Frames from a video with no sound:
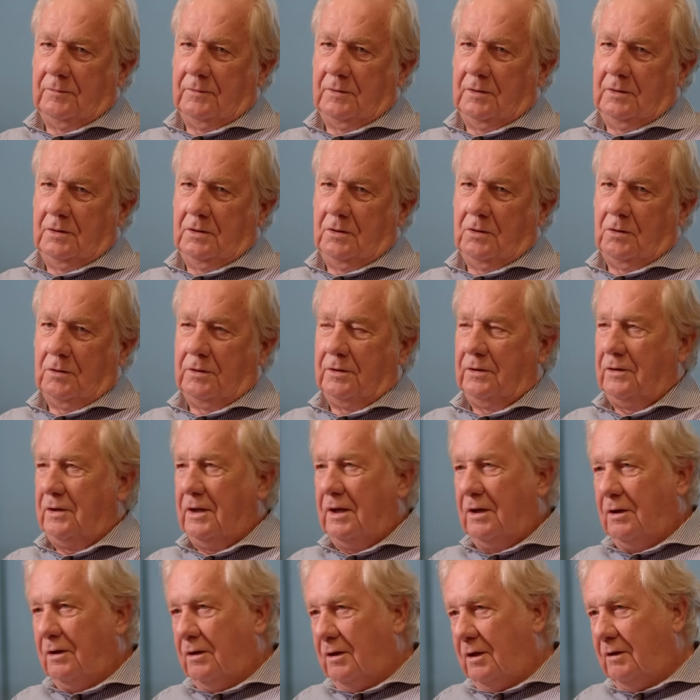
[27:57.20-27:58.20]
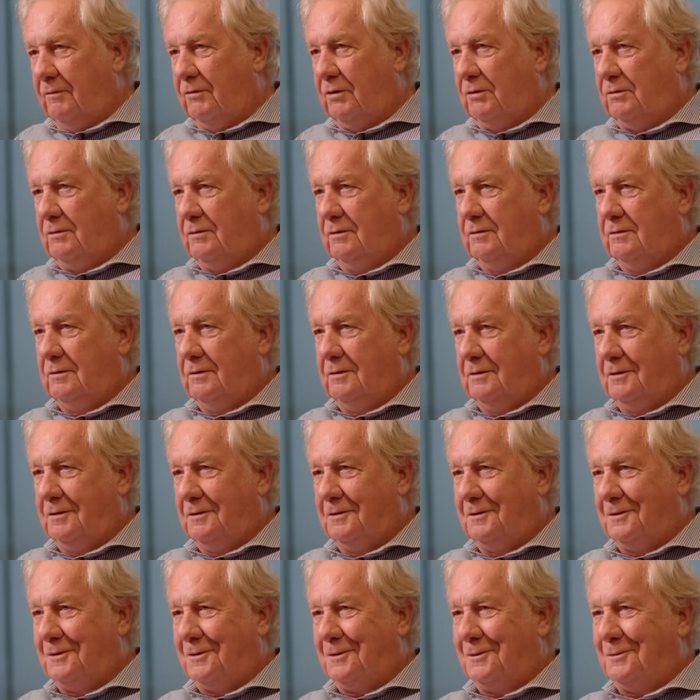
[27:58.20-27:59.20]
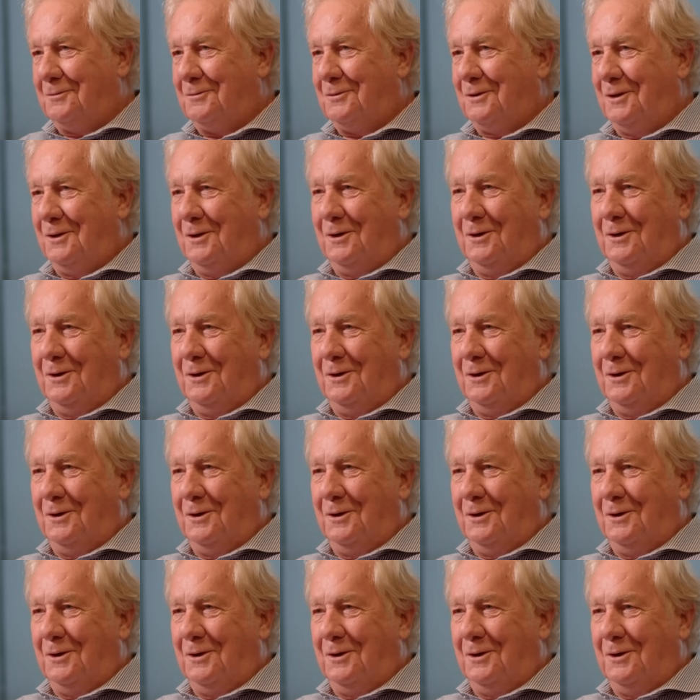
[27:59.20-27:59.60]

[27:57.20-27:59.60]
not at their level of